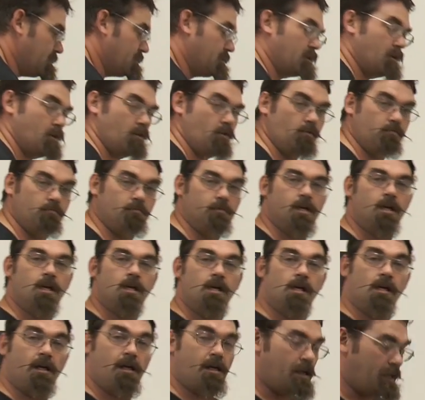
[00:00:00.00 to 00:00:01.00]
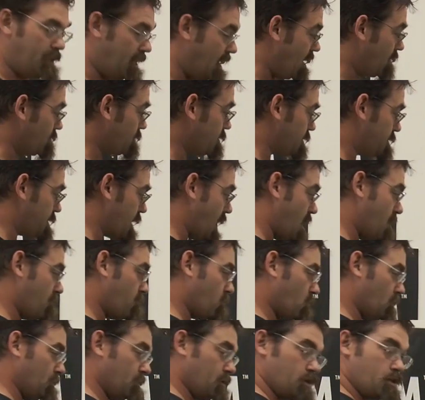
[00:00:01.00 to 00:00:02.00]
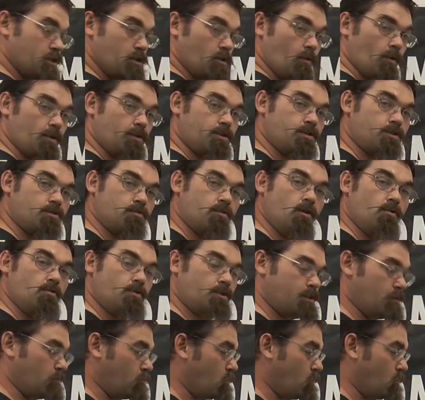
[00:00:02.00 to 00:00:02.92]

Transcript: So now's the time. We're in the short strokes.